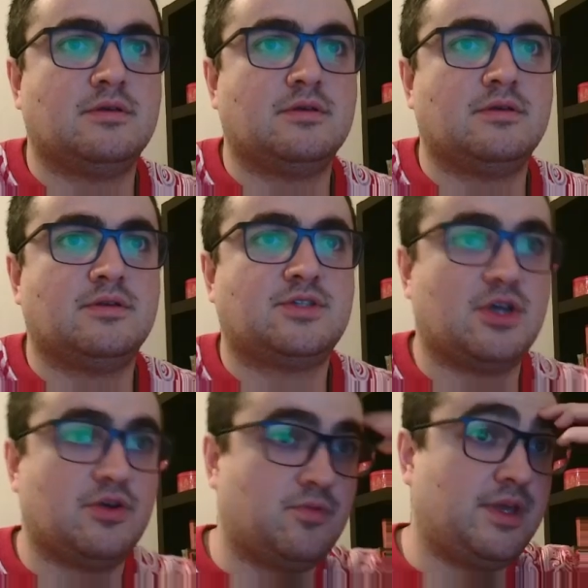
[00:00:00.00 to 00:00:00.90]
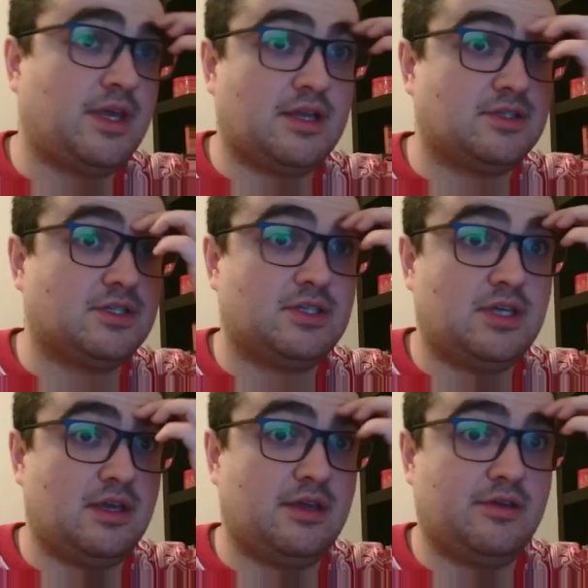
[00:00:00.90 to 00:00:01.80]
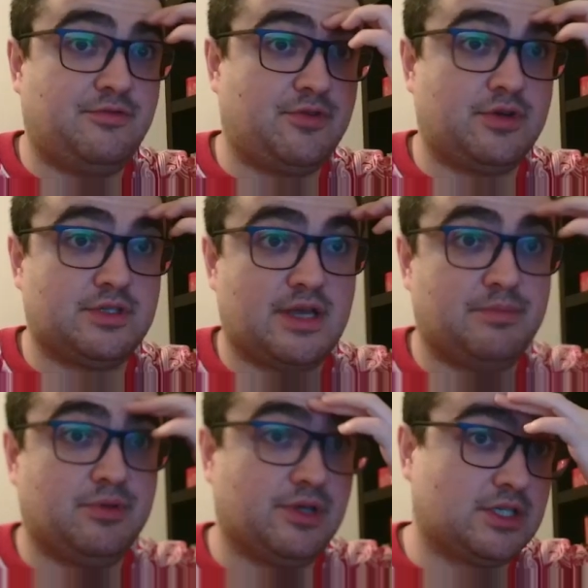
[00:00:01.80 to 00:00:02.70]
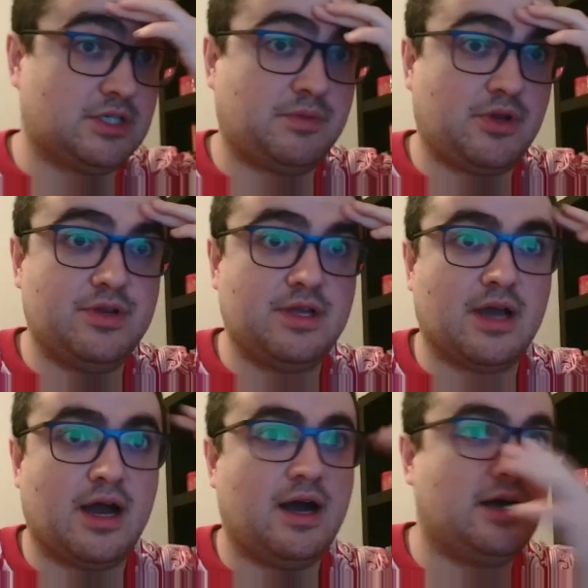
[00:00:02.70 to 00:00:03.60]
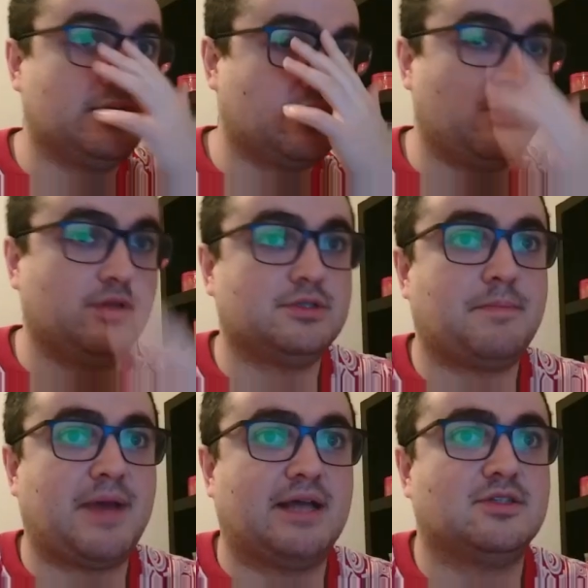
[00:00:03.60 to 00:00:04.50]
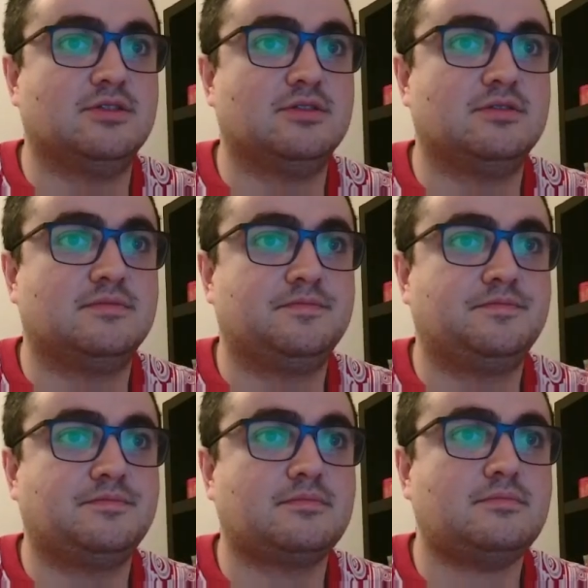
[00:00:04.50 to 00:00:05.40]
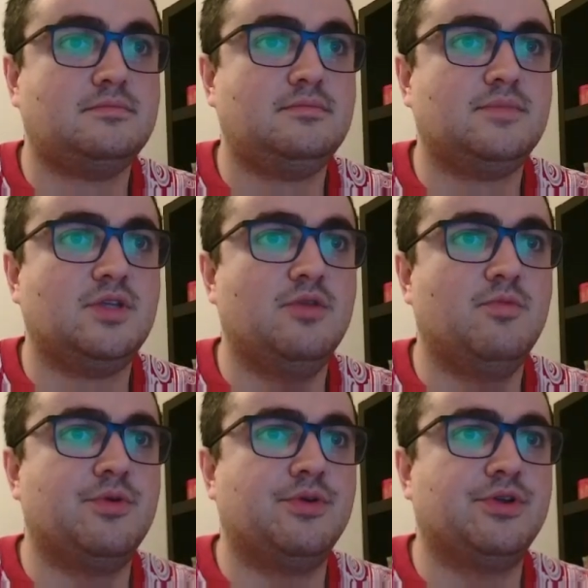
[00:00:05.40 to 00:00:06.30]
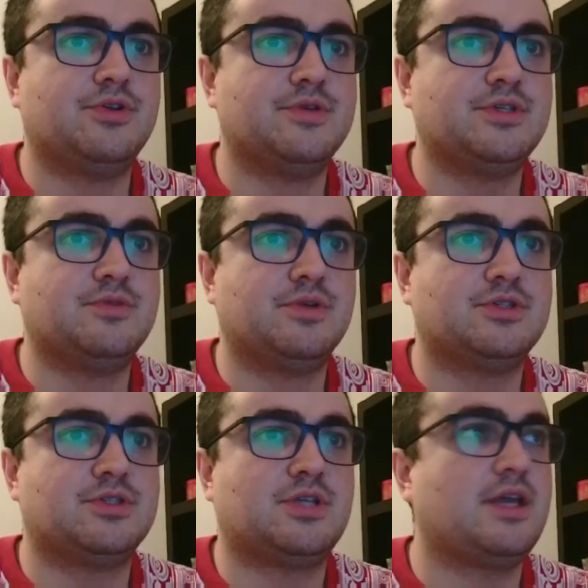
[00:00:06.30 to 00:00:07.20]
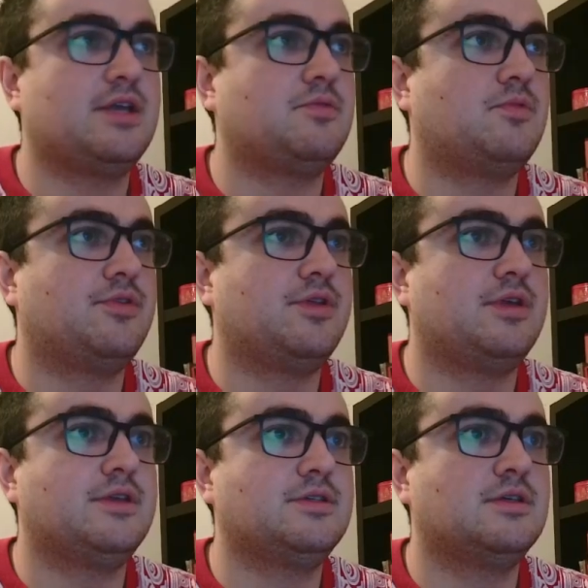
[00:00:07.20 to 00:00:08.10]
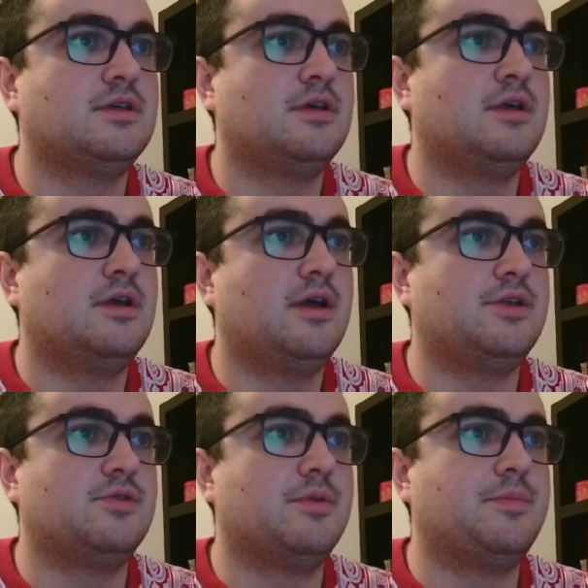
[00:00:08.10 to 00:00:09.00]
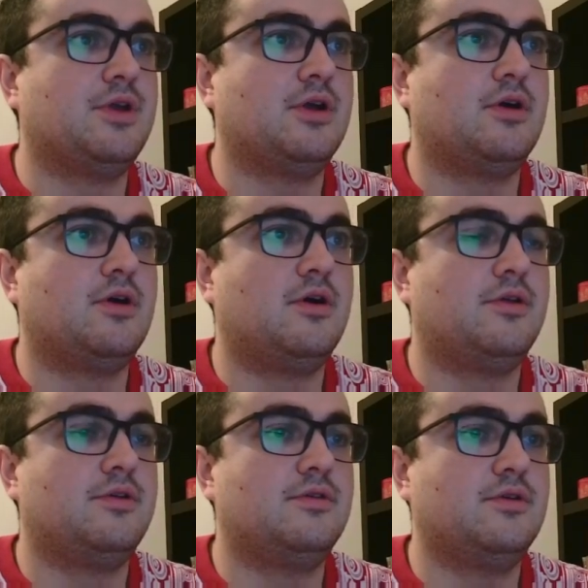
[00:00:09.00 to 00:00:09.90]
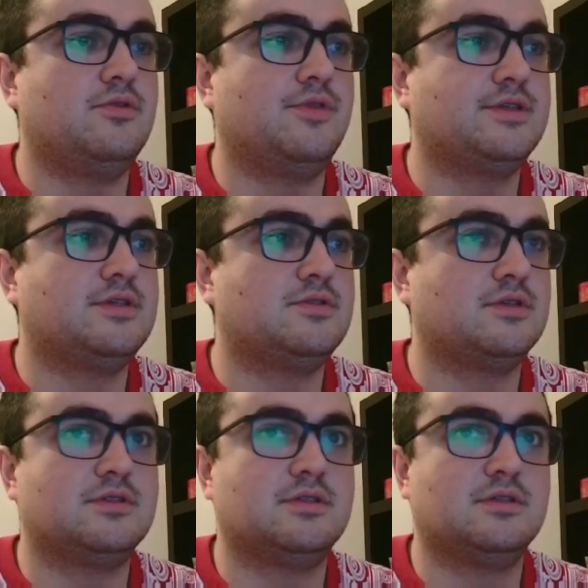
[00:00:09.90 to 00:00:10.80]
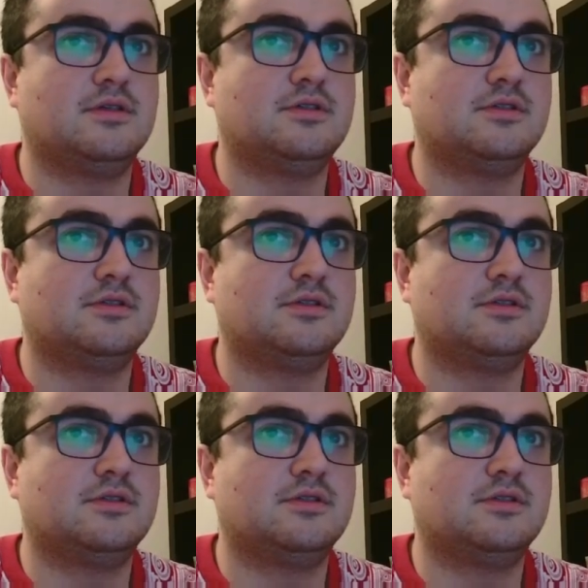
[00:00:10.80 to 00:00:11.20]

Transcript: So we can see, for example, exploding heart quilt pattern. And what you want to do is you want to just take one of these and you want to put it on, oh, that's interesting. I just,